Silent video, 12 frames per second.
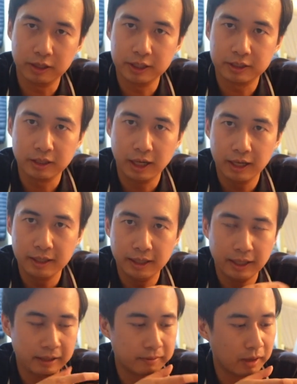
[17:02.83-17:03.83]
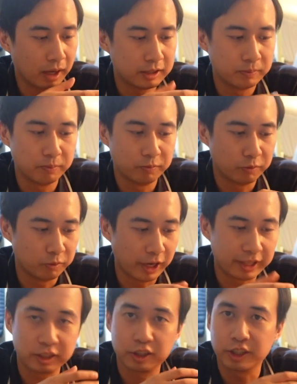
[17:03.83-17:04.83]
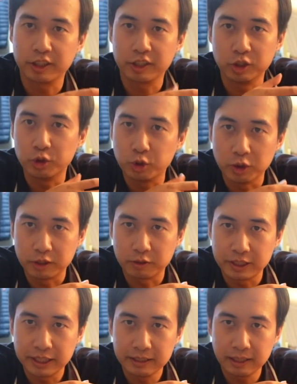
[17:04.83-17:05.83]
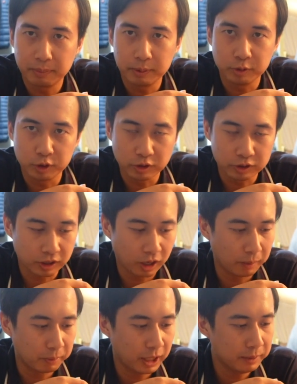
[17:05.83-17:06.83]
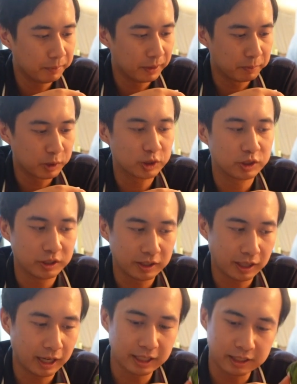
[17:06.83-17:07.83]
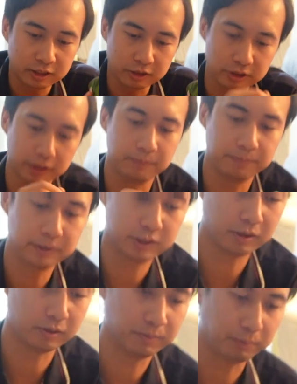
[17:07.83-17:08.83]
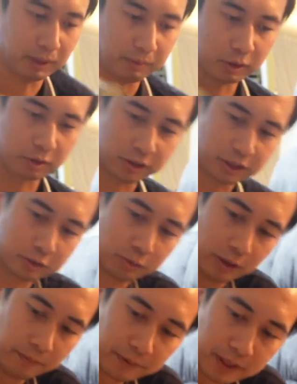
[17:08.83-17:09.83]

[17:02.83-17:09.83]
It's not a regular, usual ingredient that people use in hot pot, but personally, I like to use it. So baby corn as well.